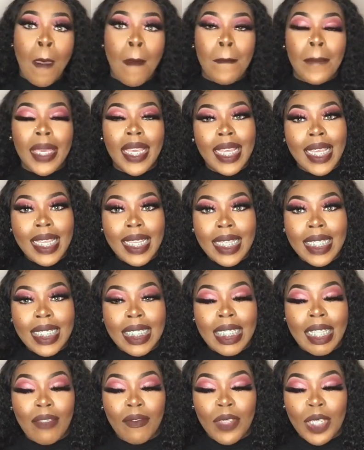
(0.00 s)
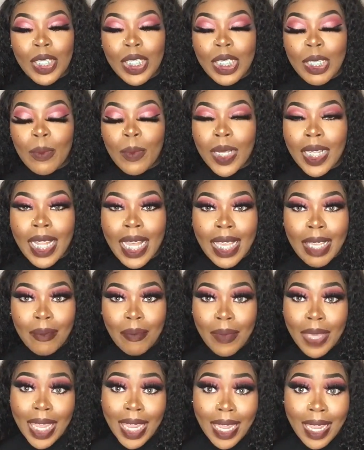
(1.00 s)
because if you're someone like
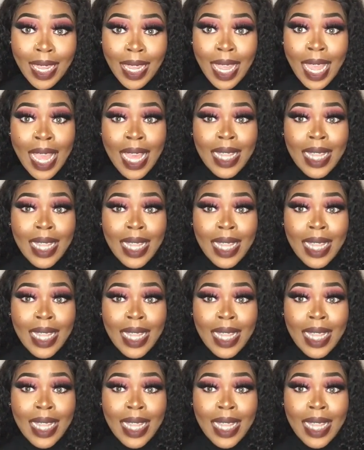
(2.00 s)
me